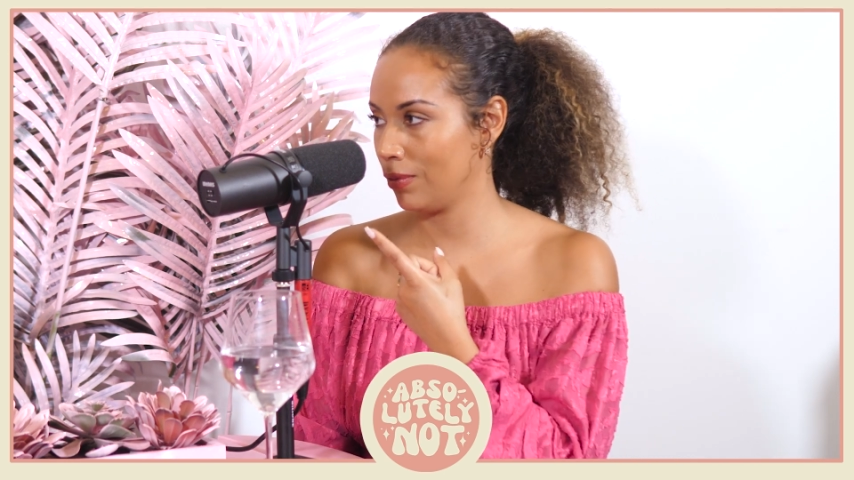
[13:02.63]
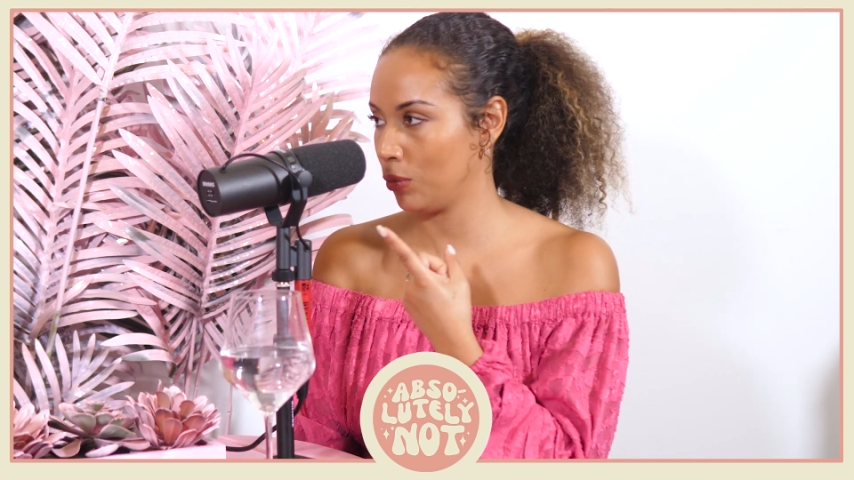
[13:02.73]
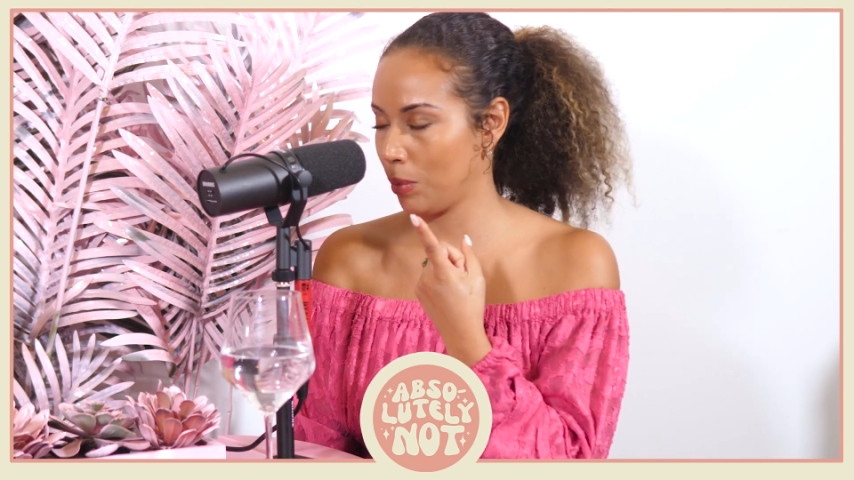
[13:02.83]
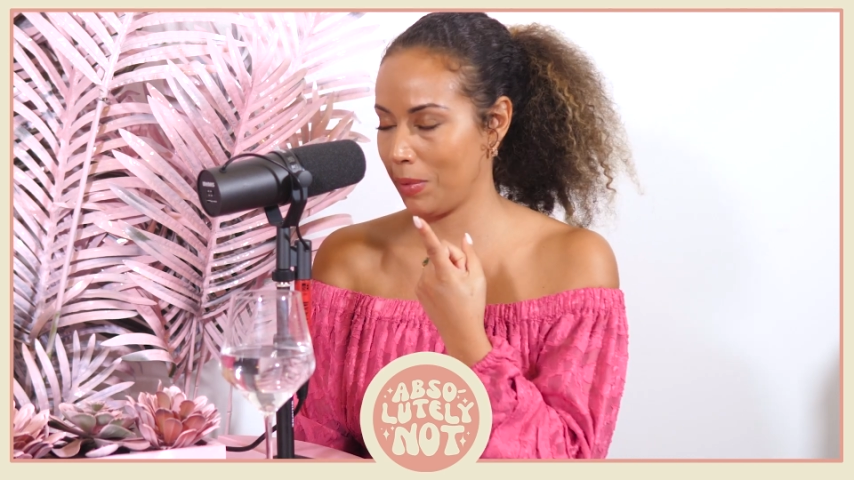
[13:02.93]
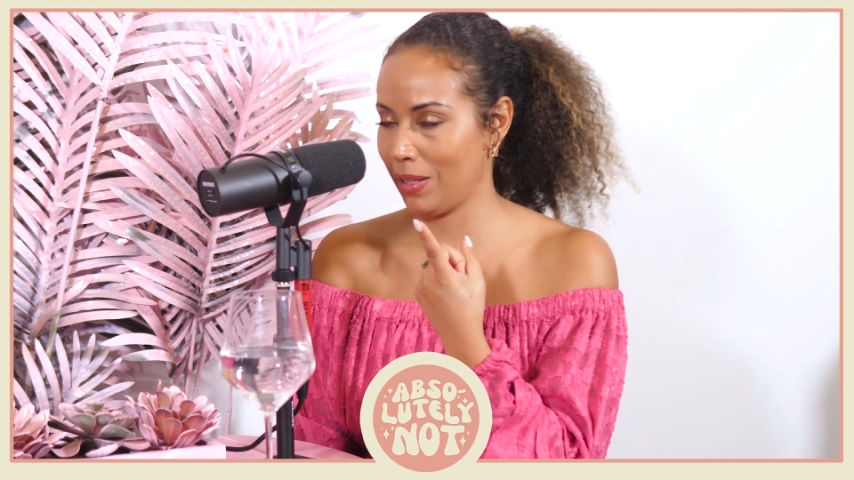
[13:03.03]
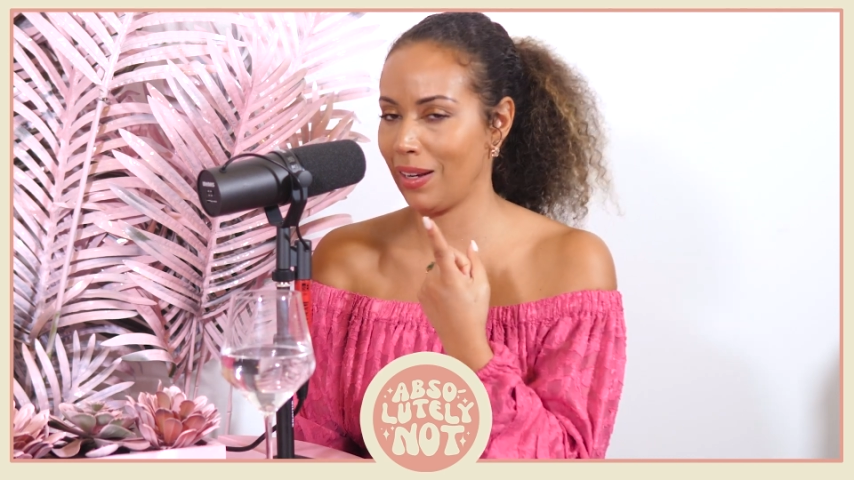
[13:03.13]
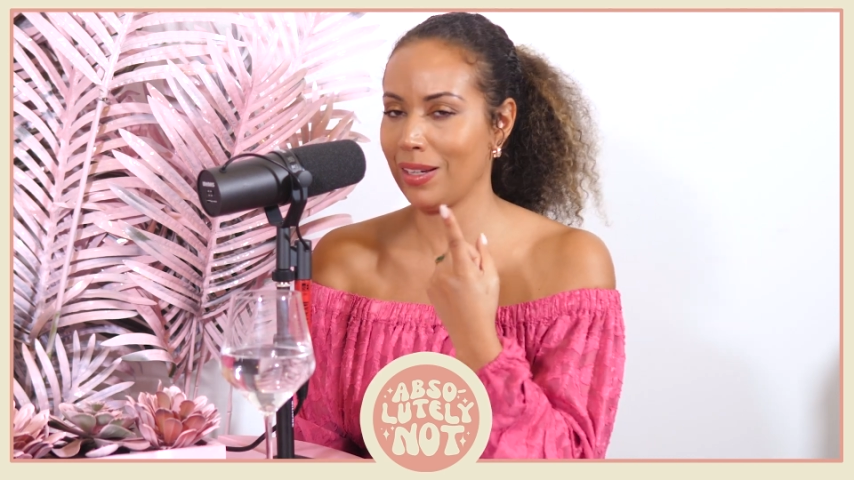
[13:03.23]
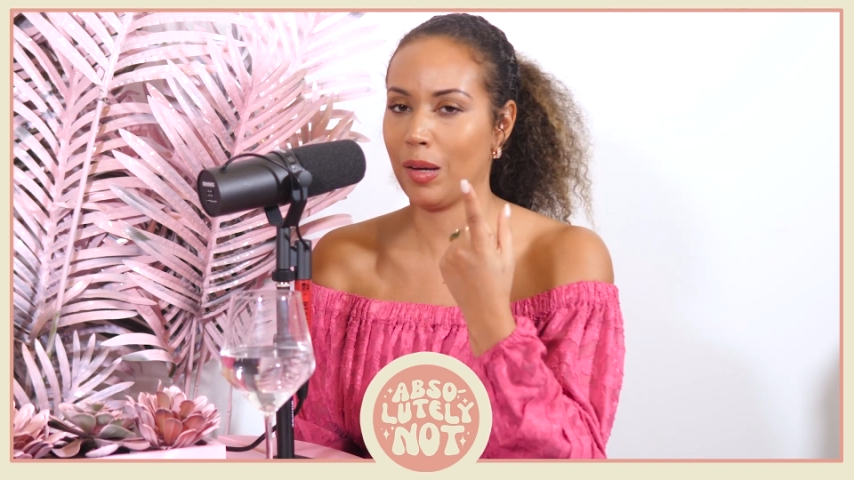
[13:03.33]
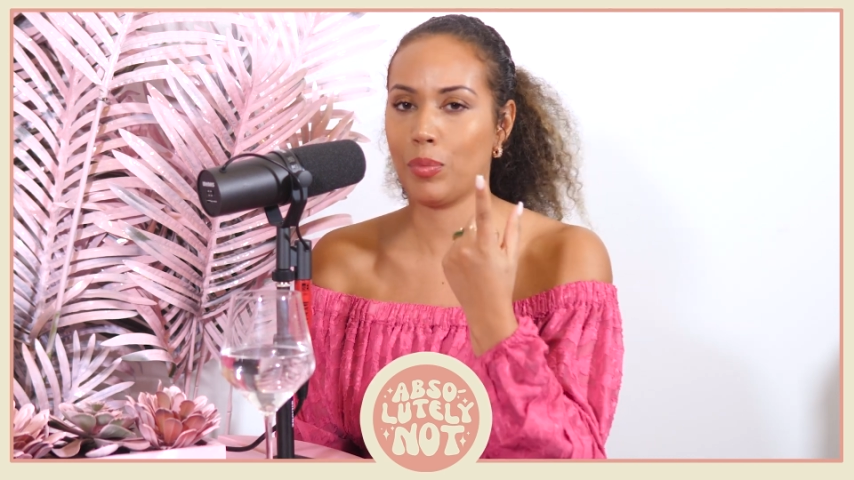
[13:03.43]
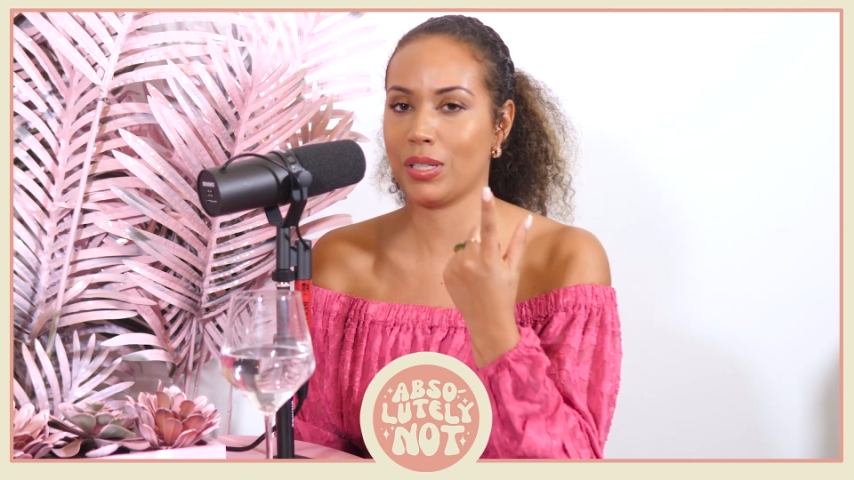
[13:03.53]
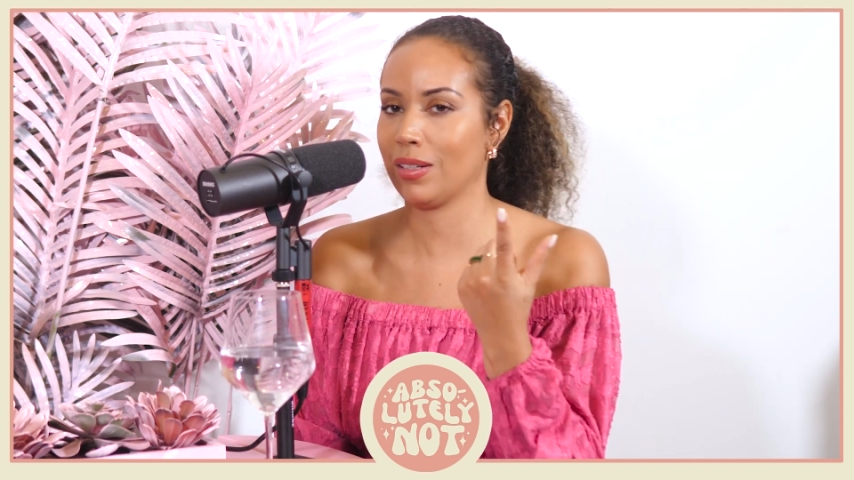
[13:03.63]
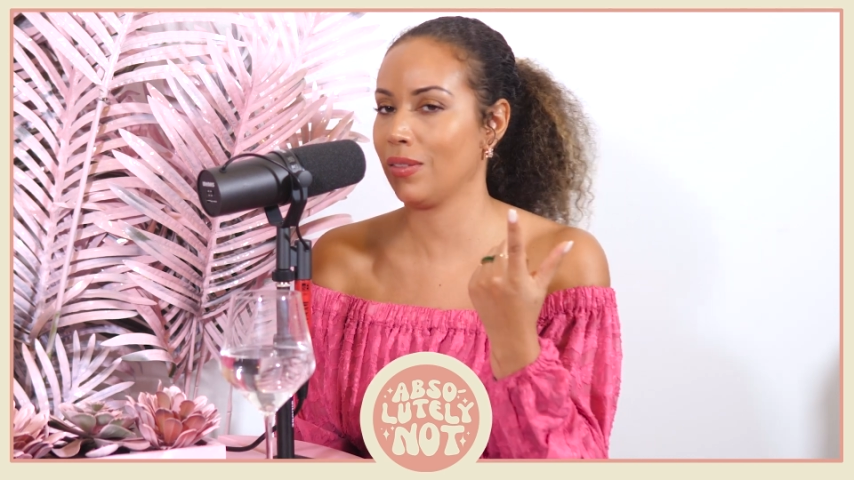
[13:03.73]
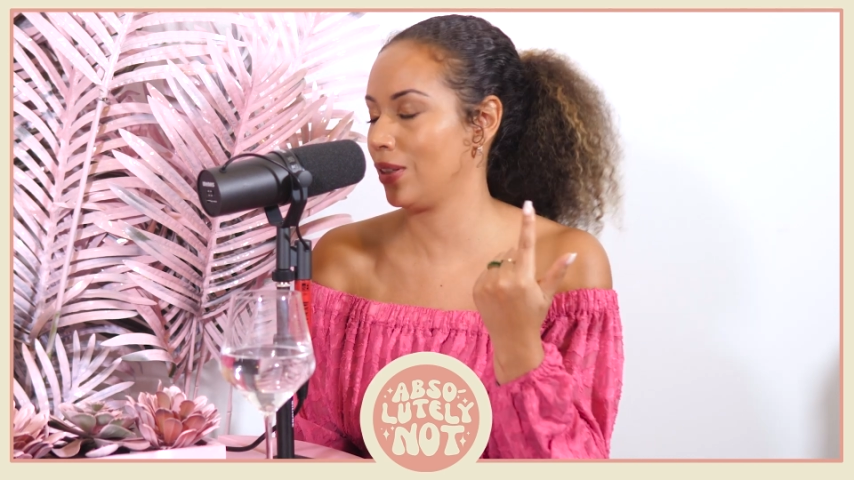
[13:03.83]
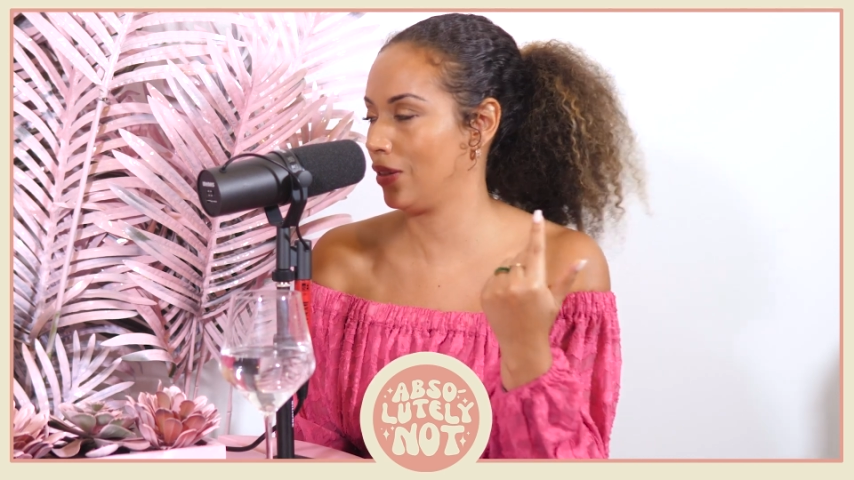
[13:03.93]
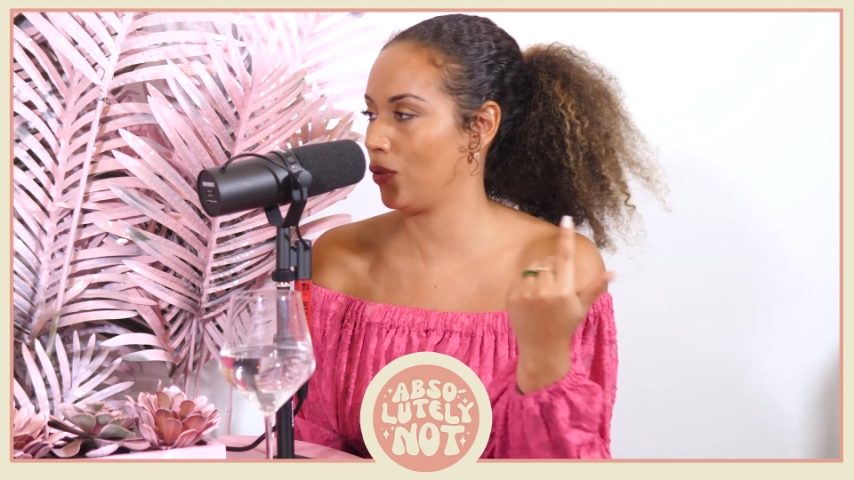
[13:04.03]
98%
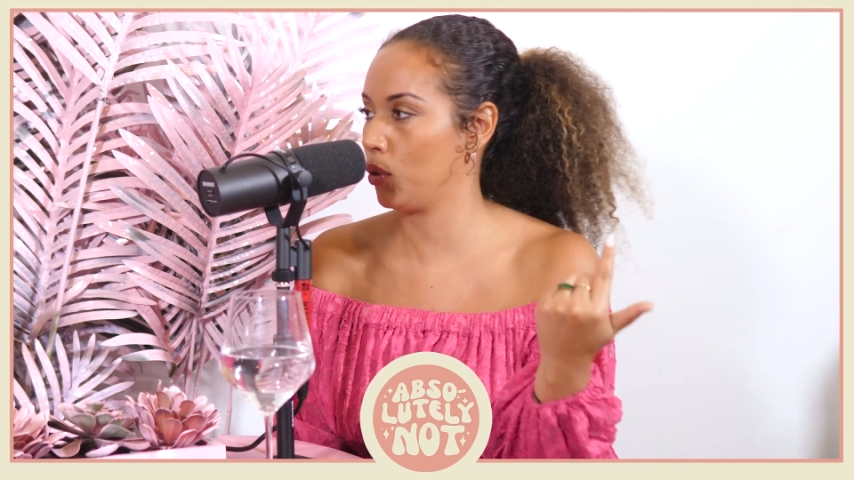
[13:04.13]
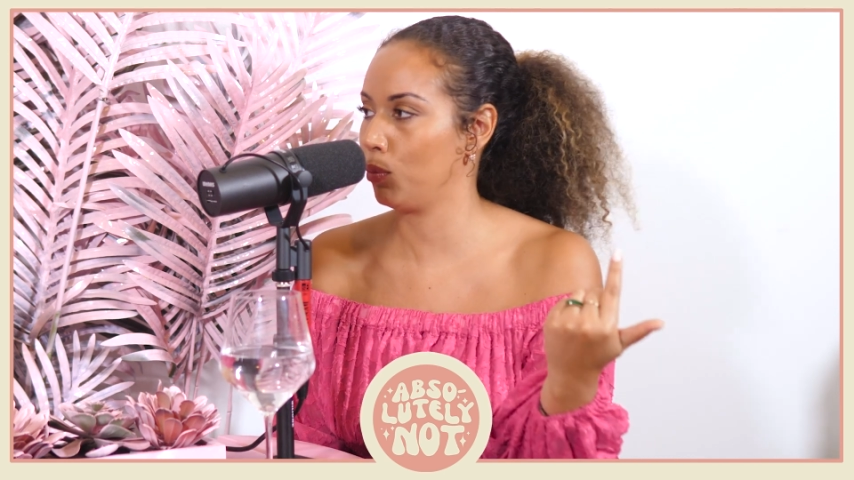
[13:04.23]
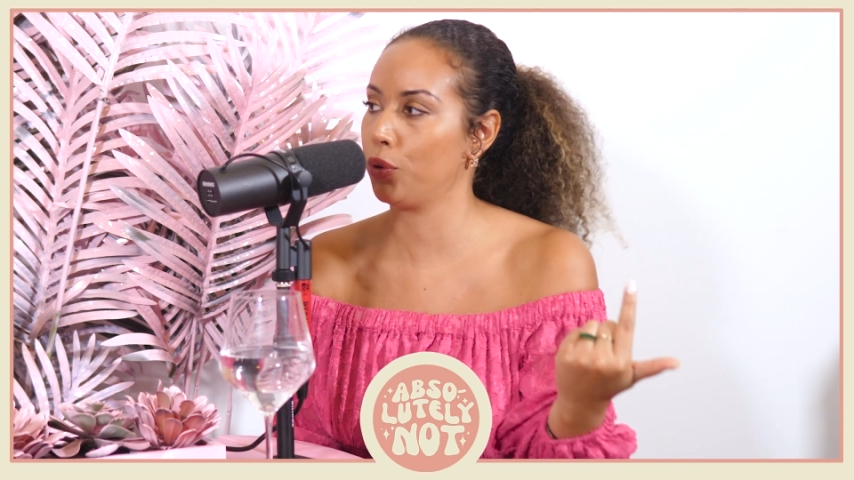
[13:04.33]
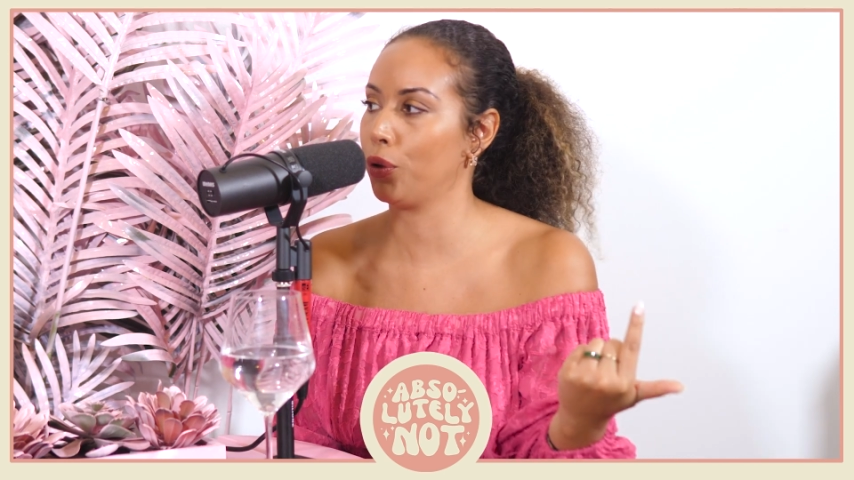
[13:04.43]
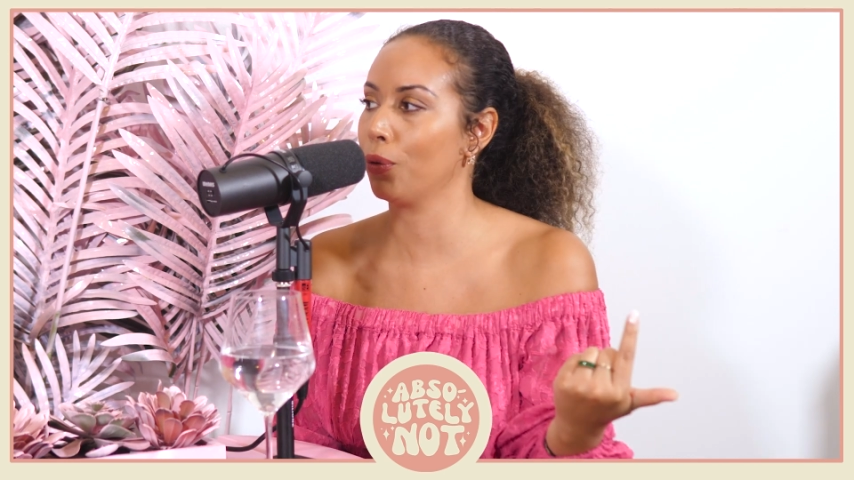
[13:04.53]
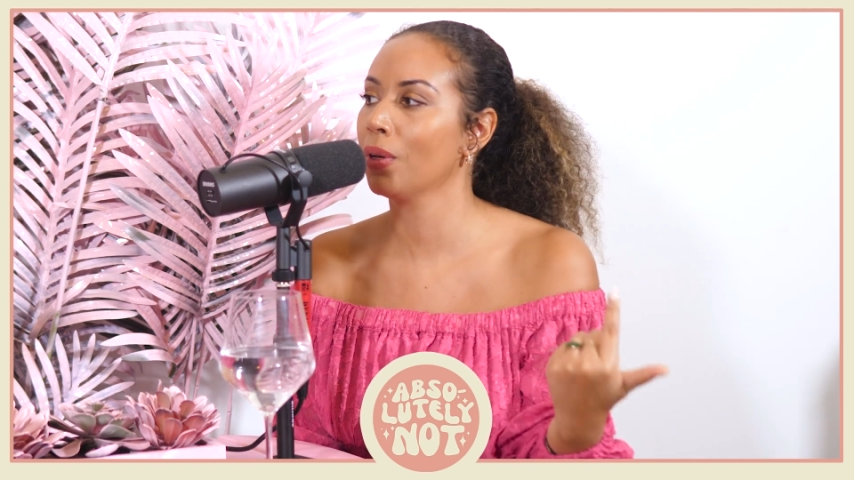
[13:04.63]
of us voted blue